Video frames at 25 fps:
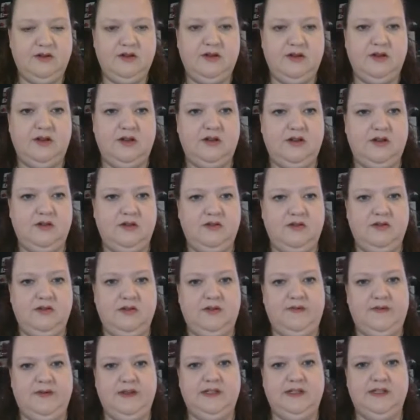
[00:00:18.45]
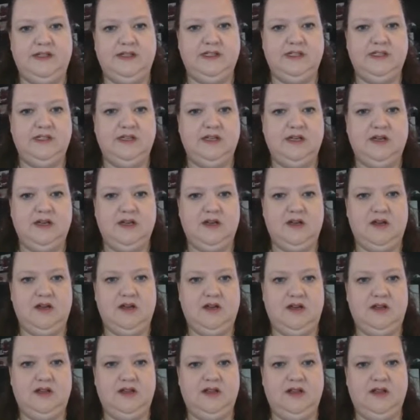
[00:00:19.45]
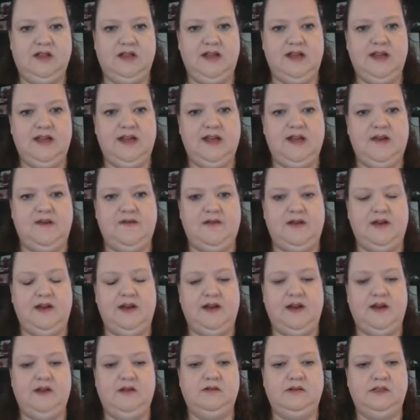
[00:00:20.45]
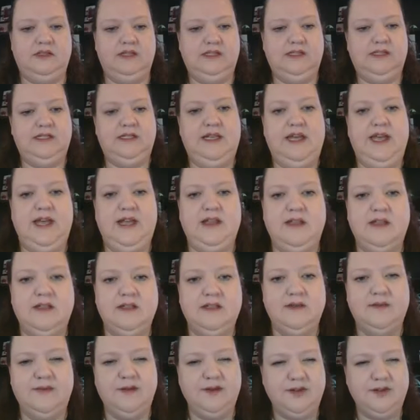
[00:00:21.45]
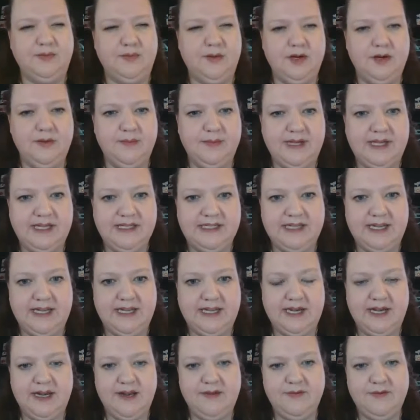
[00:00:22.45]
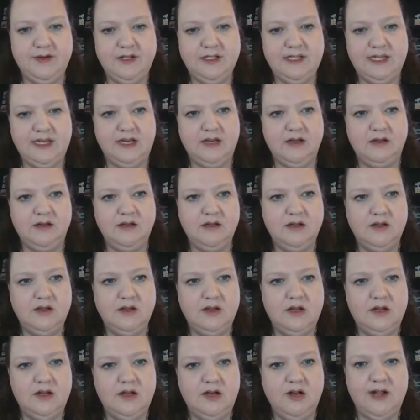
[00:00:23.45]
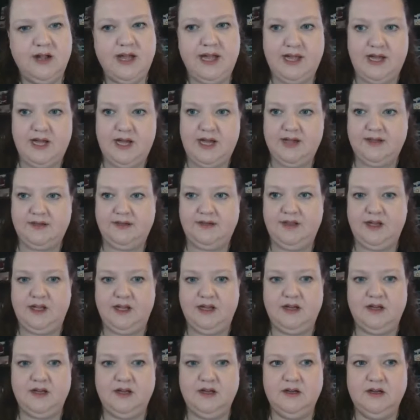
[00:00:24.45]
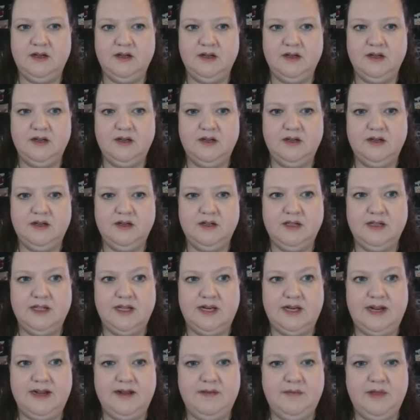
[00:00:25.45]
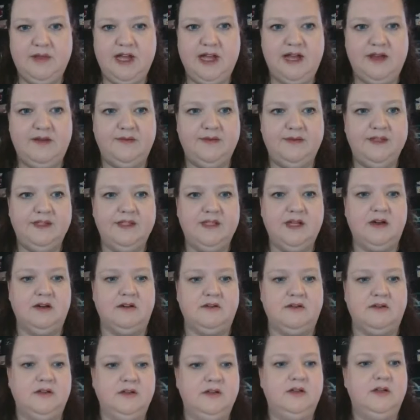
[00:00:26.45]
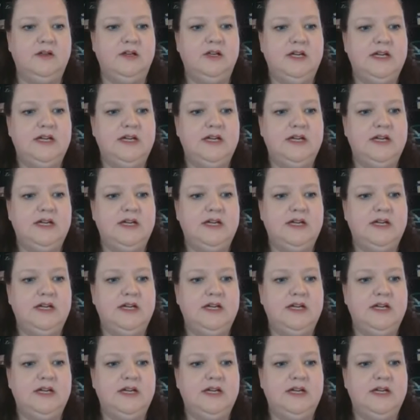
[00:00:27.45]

know if it's live. I always hate this first part because I can never tell. Okay, I think that I am live. So,